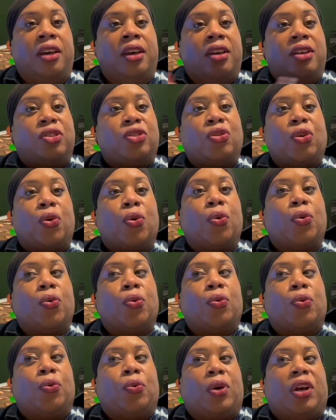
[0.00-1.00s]

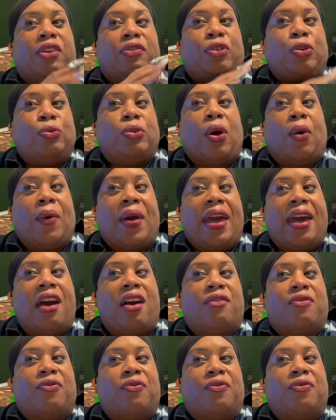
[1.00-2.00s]
So if you don't
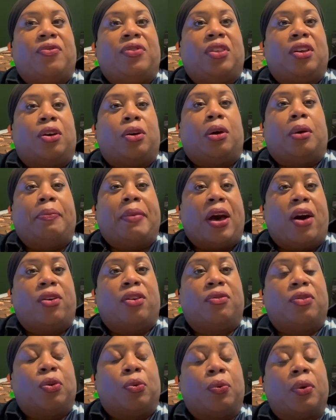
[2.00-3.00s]
have the amount
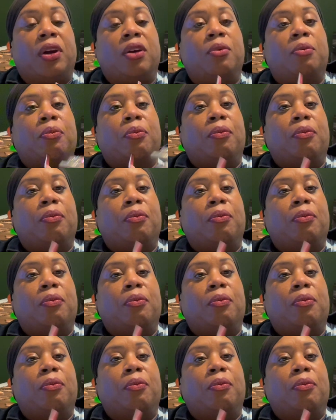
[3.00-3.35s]
of the rent